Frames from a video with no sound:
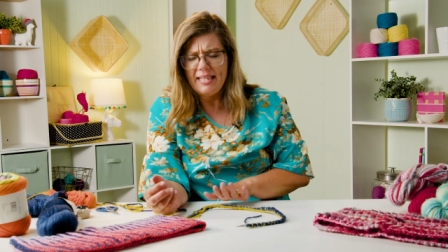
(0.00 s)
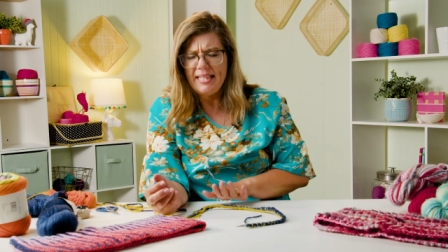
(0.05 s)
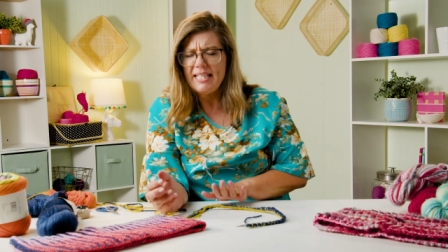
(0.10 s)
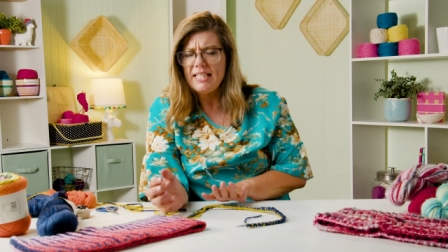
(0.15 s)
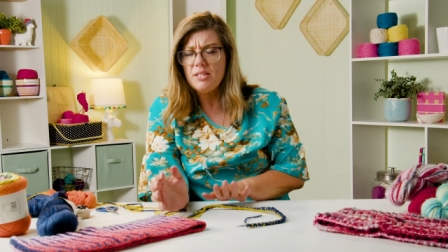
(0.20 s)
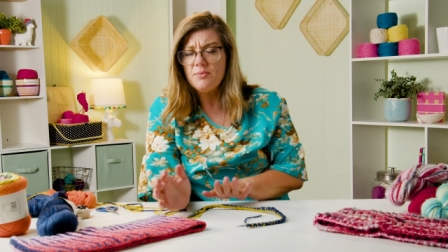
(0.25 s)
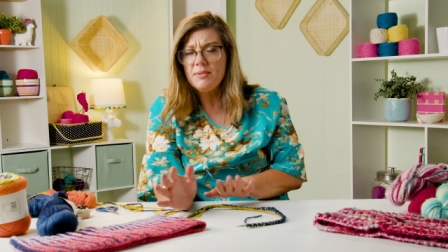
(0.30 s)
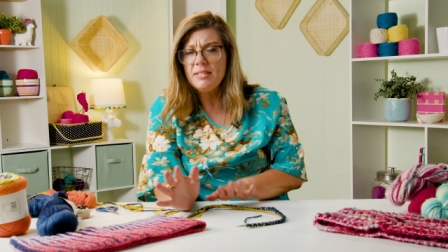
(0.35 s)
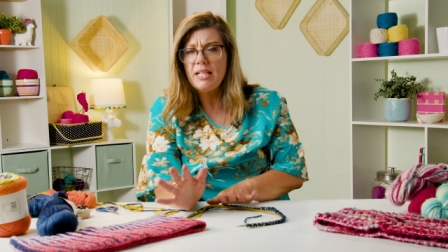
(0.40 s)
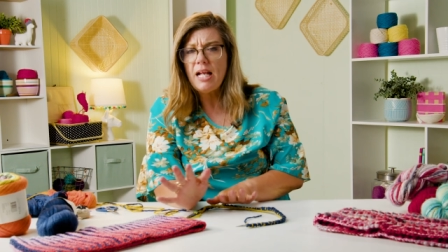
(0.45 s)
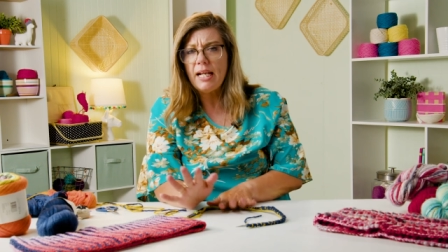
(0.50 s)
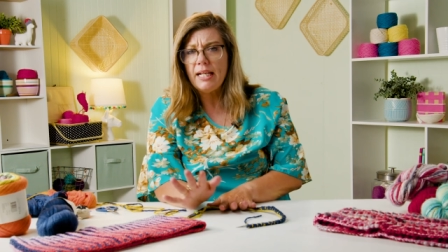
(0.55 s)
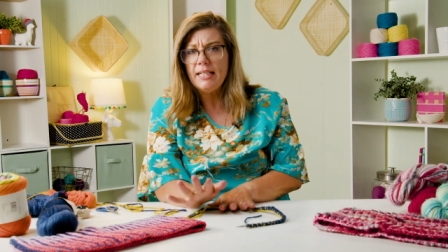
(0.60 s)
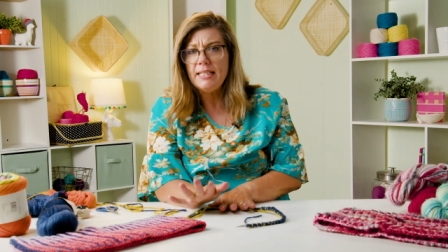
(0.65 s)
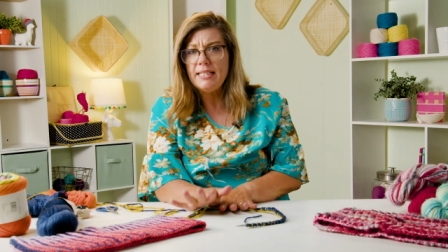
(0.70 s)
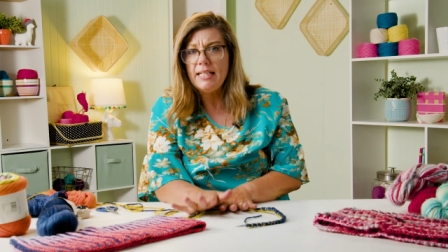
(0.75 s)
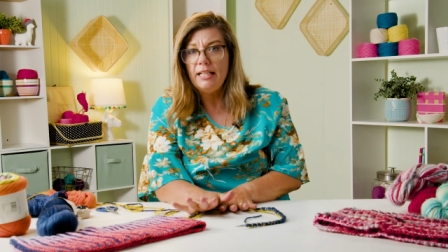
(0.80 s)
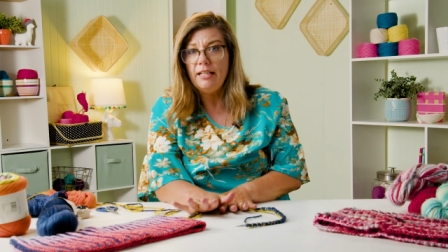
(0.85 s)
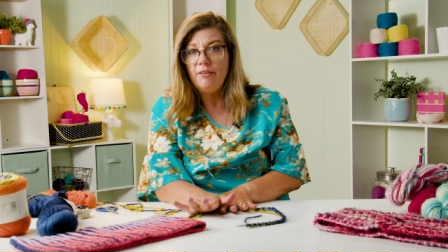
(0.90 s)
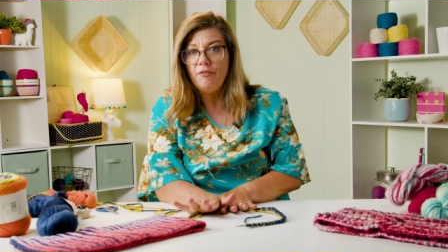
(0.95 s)
This was not
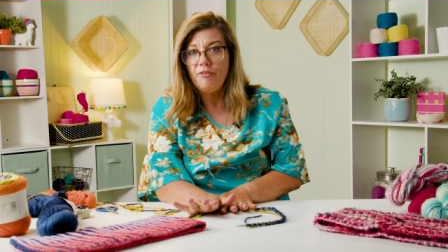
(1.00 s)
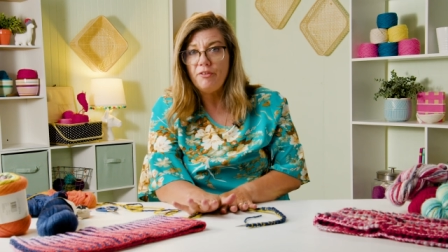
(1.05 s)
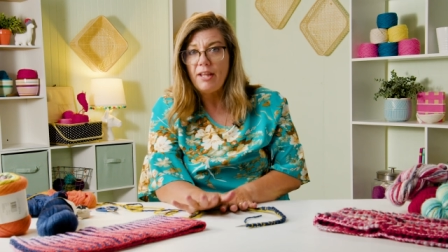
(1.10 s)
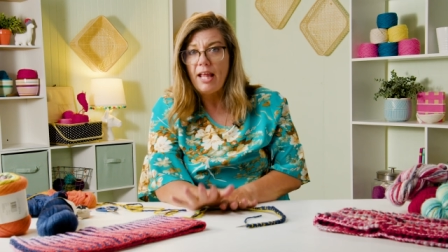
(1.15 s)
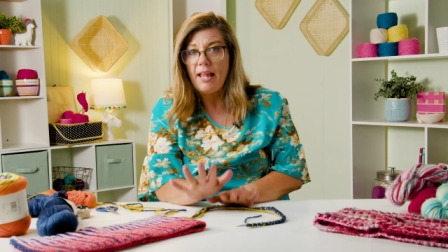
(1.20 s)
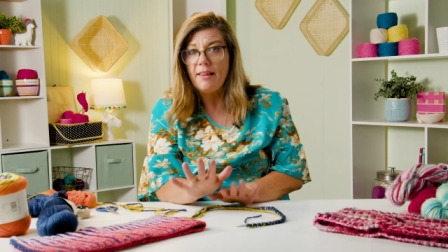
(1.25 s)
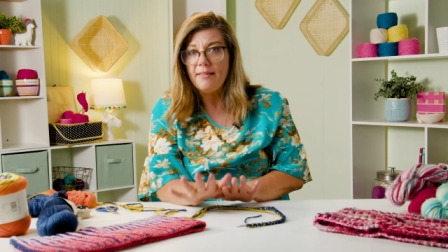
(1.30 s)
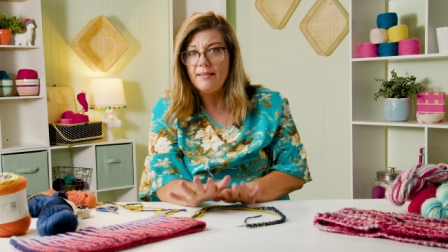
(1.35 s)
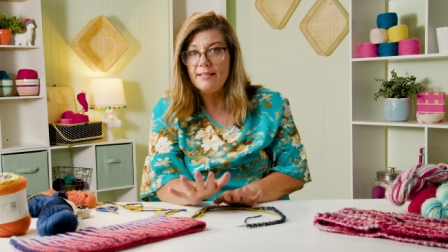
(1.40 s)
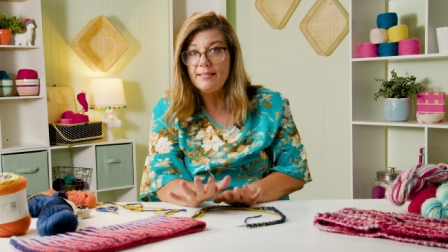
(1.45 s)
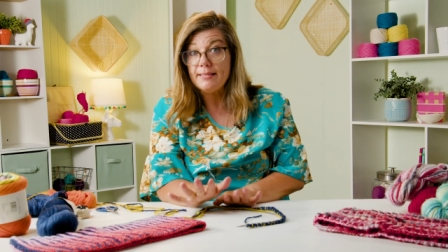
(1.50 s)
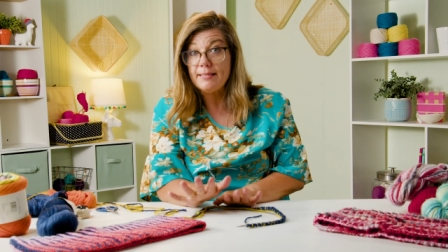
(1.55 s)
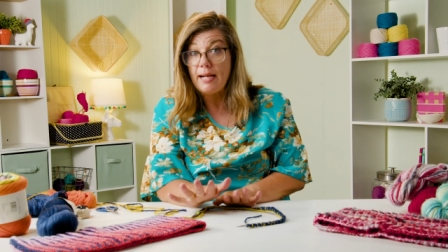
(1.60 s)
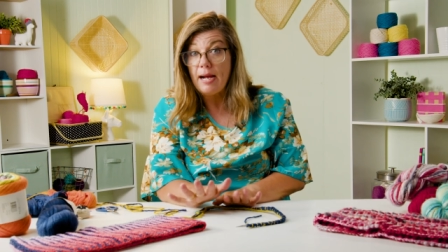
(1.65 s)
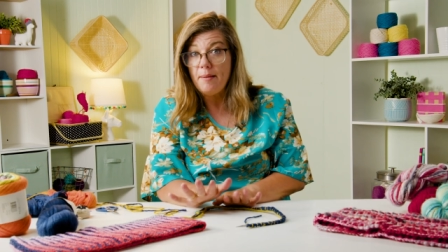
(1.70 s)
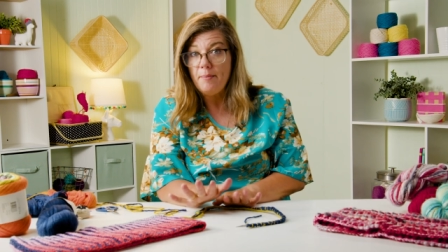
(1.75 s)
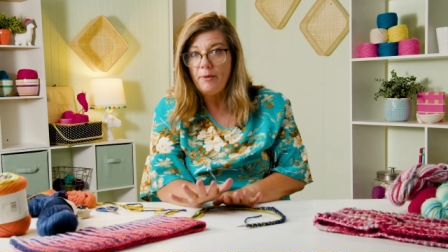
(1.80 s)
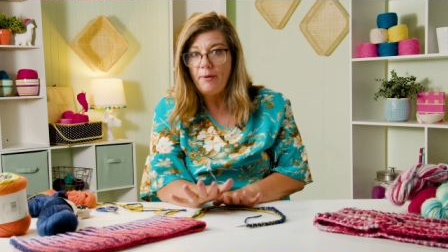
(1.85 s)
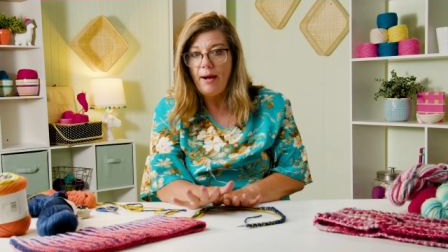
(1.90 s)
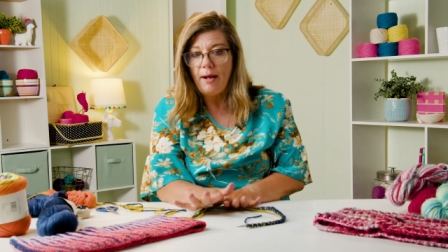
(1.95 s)
intended for that this
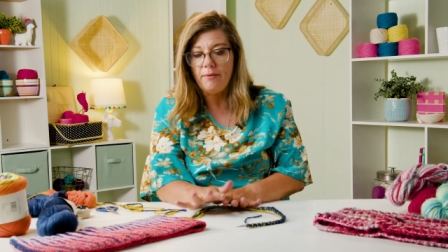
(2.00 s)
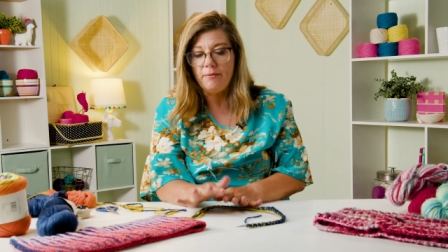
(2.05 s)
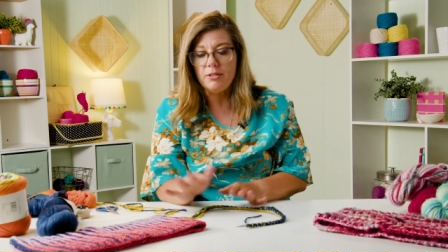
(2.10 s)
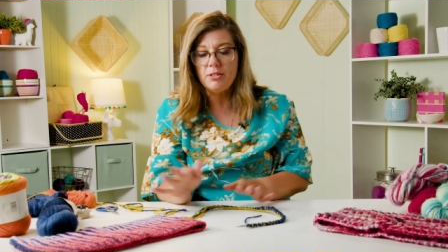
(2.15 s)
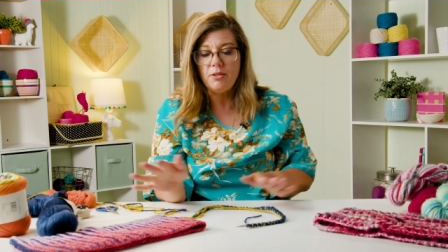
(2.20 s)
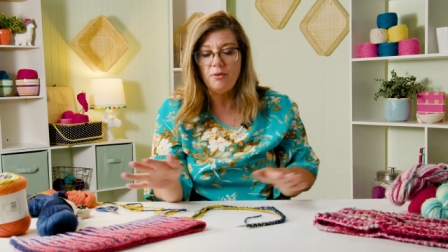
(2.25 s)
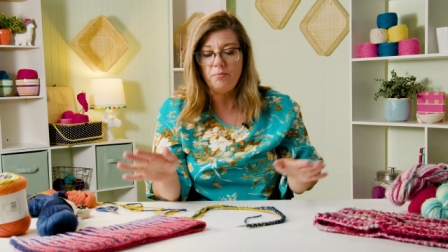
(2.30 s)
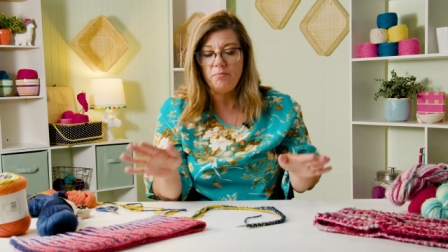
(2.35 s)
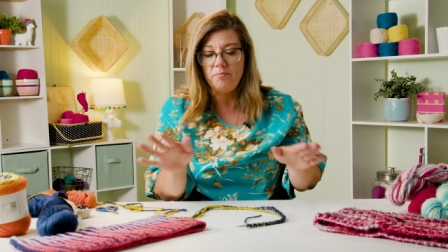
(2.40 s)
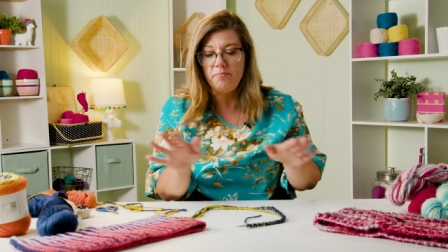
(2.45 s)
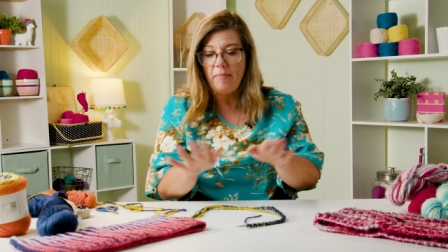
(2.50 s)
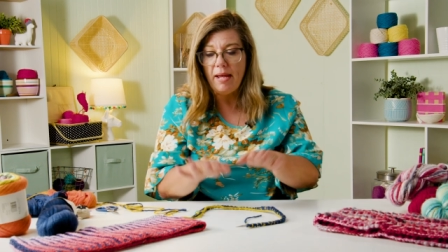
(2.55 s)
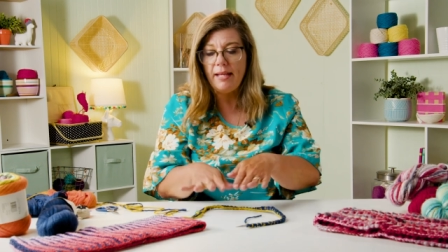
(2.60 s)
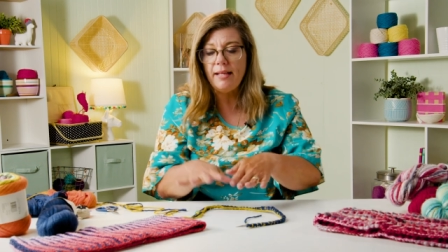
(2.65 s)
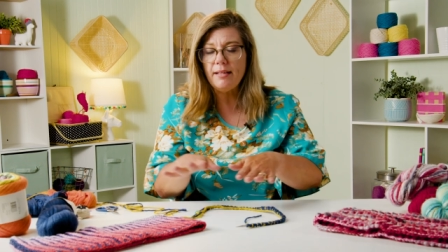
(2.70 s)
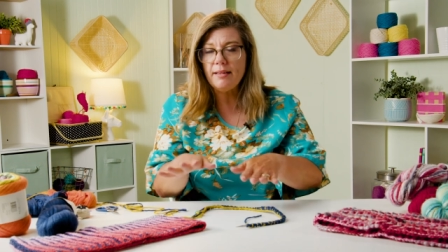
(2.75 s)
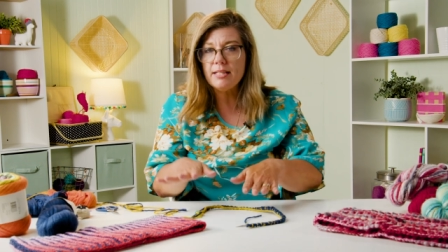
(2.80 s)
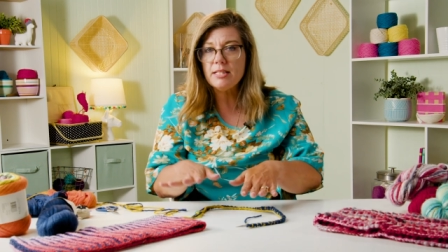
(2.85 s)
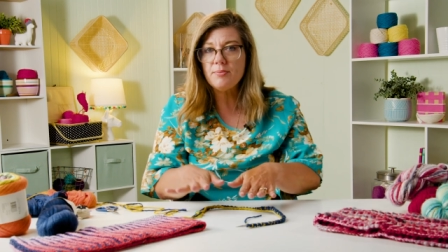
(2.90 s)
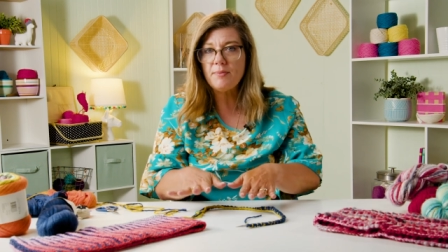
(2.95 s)
time around. So
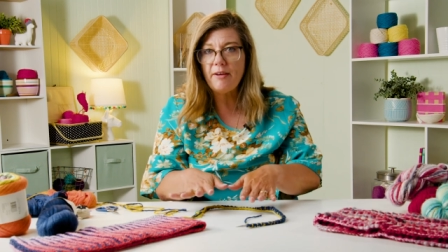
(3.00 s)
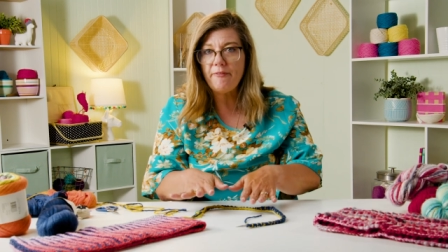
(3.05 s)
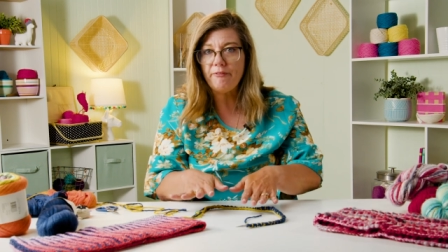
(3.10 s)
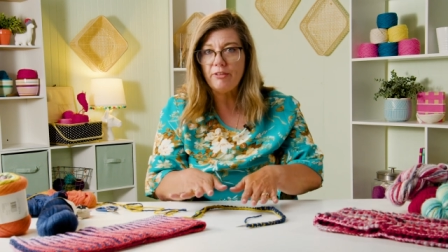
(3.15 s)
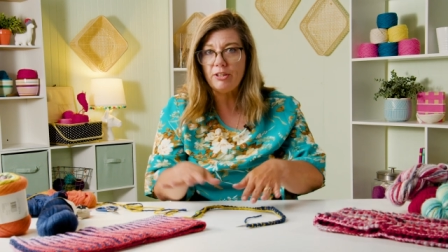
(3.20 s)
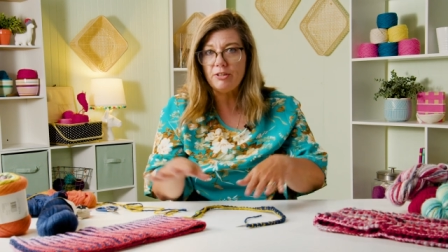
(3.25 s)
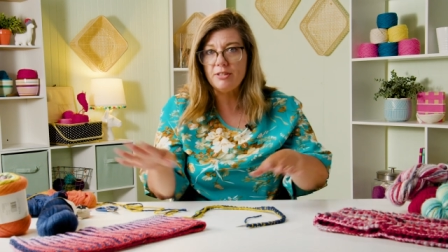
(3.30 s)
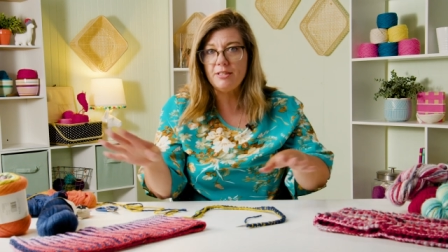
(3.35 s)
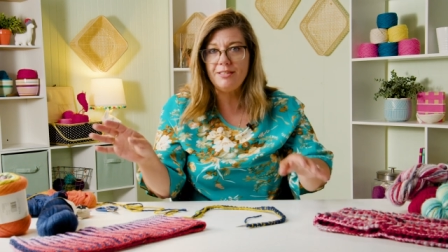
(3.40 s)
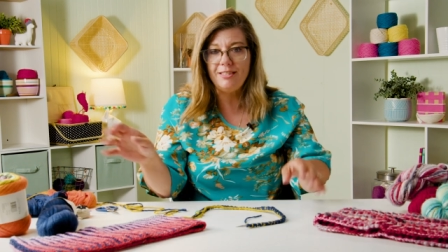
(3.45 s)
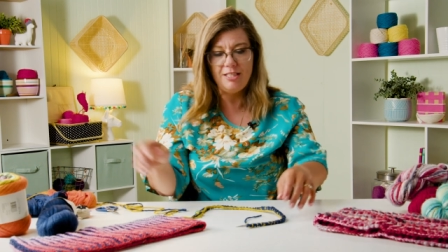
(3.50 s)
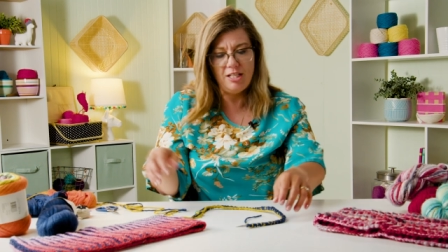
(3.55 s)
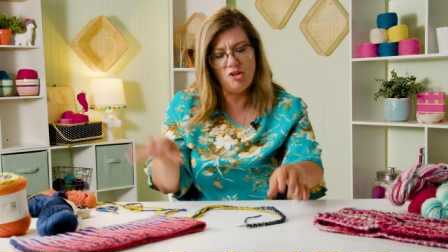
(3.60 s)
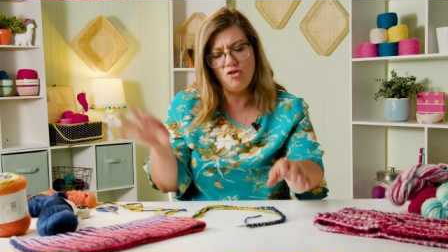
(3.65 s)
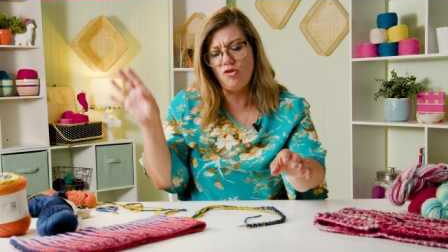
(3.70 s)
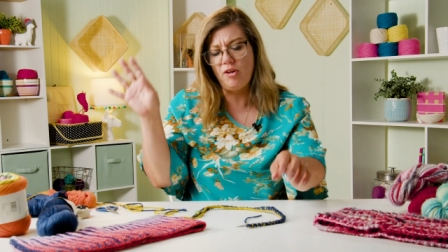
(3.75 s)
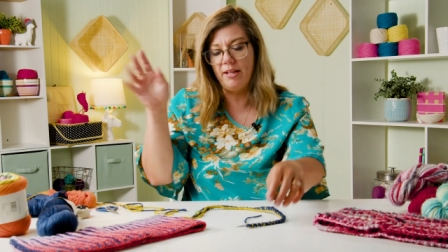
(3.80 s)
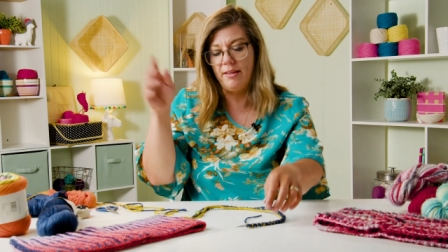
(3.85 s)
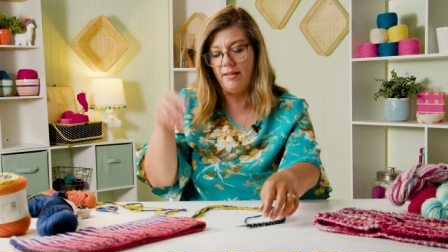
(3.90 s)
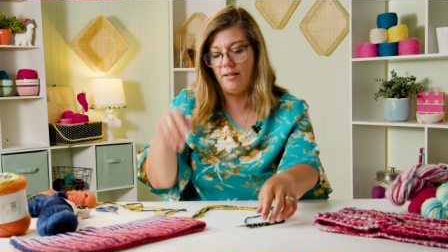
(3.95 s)
make it this way first, and
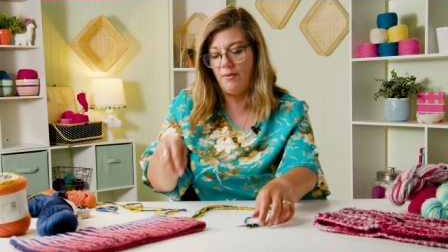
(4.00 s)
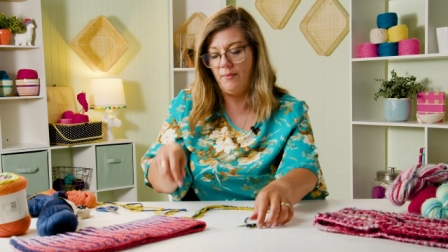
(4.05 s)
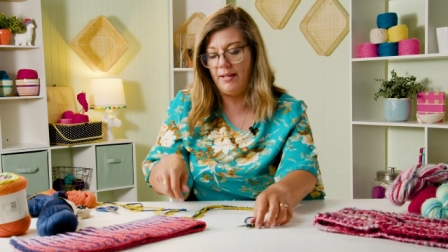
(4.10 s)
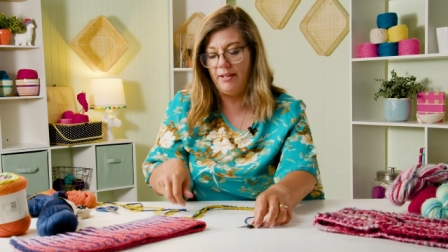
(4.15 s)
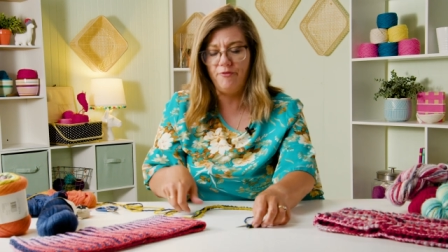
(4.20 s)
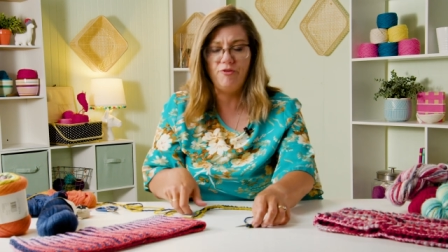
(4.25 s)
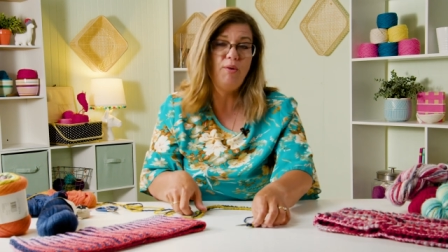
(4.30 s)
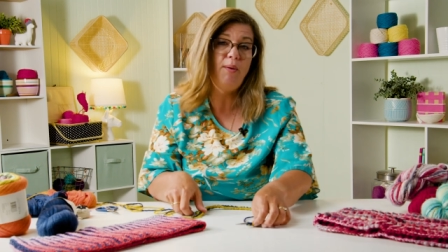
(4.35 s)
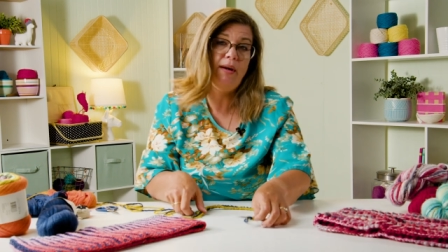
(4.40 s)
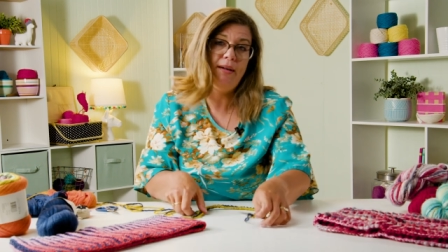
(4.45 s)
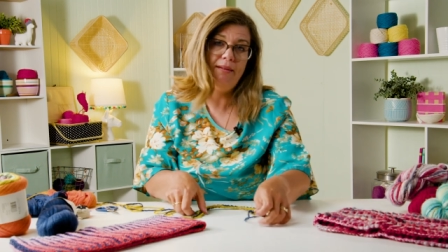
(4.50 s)
then try it the other way if you